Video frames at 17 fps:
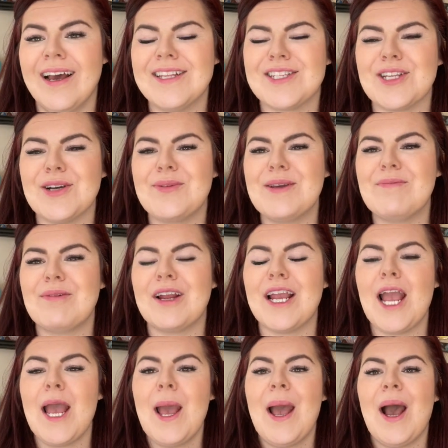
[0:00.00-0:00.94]
So we
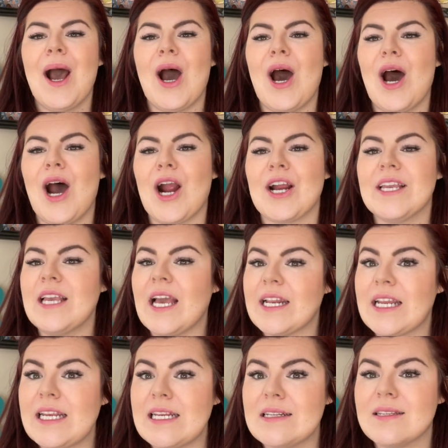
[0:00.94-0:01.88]
bring our
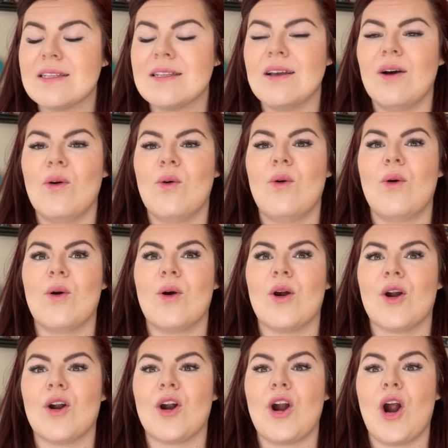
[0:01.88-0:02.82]
Yetis
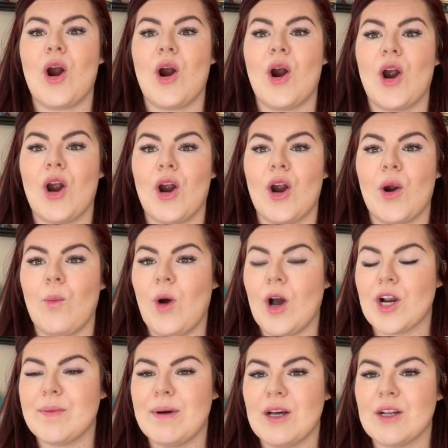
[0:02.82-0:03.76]
or our
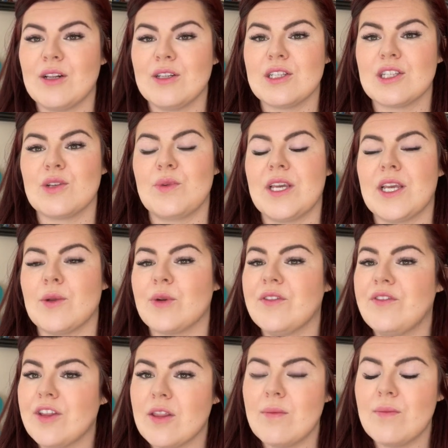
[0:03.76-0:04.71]
water bottles so we can
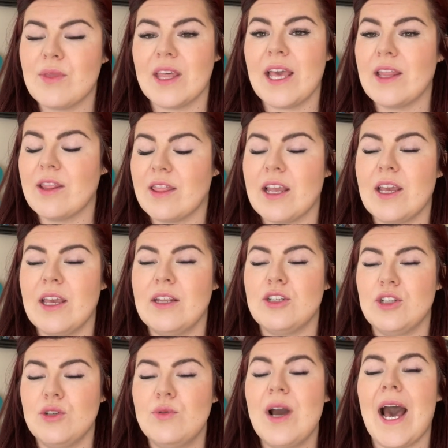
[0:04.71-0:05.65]
refill them. They
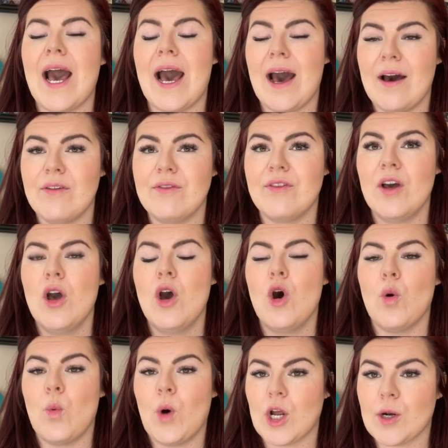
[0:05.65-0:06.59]
do have
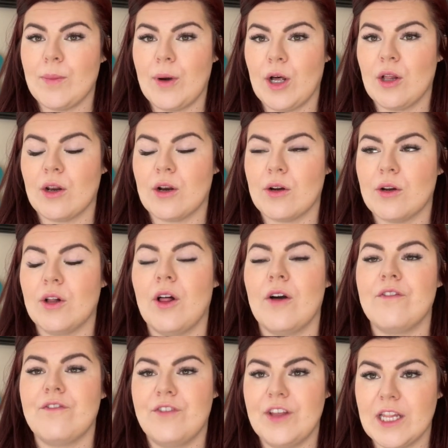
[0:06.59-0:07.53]
water
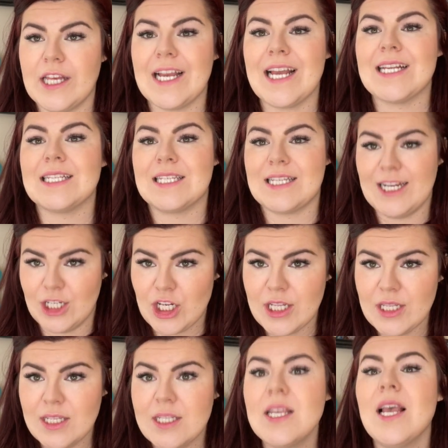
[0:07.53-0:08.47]
bottle filling
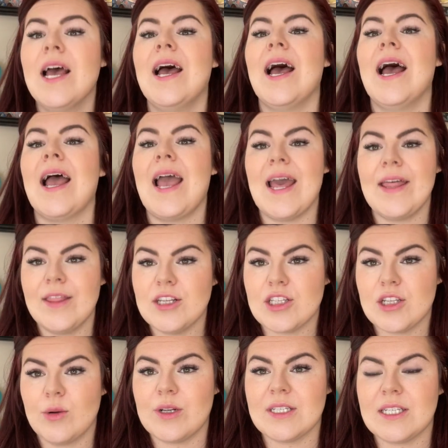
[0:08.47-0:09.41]
stations and the
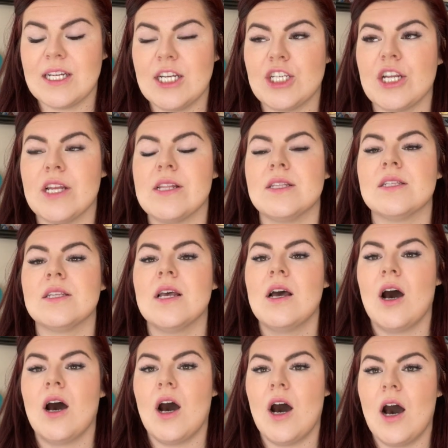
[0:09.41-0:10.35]
soda stations
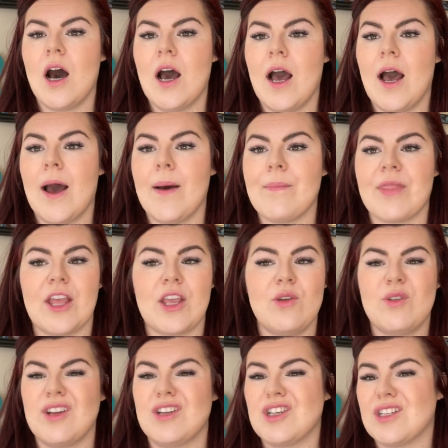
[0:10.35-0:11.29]
that you
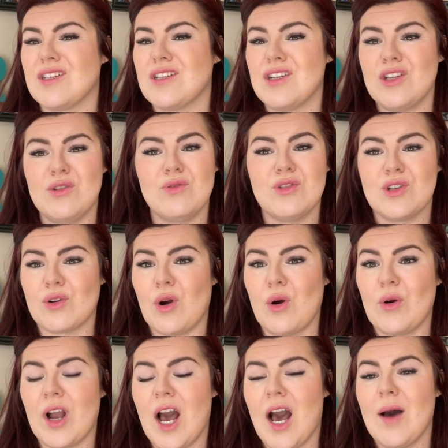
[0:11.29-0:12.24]
can just use your
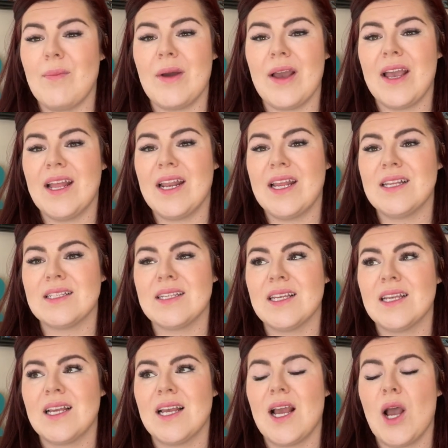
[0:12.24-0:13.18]
own cup. It is
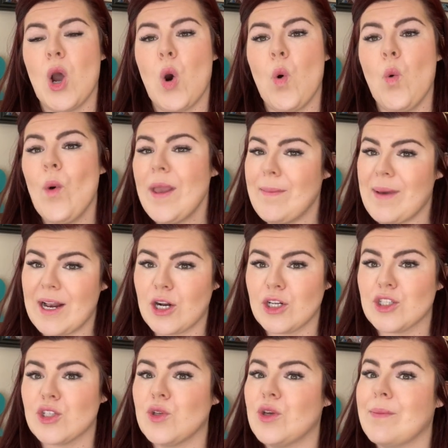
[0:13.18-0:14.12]
way better,
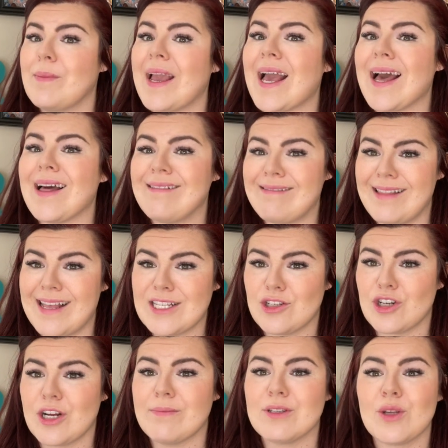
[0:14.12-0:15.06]
so you can make less
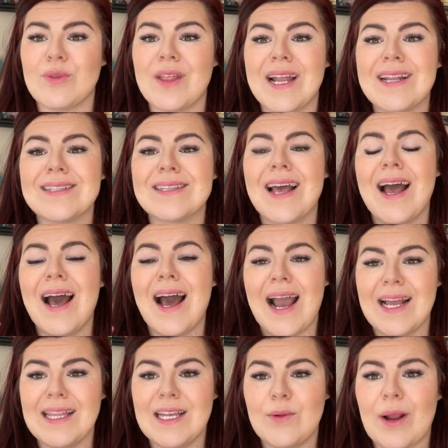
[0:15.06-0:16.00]
trips. So that is
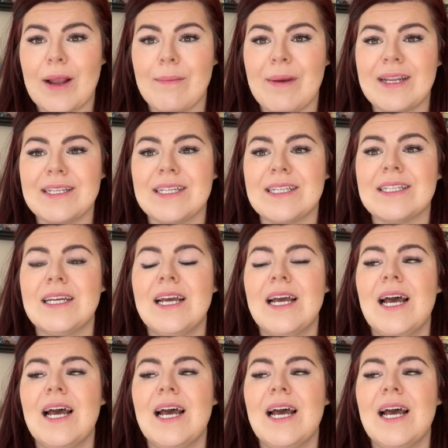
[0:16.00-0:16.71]
highly recommended.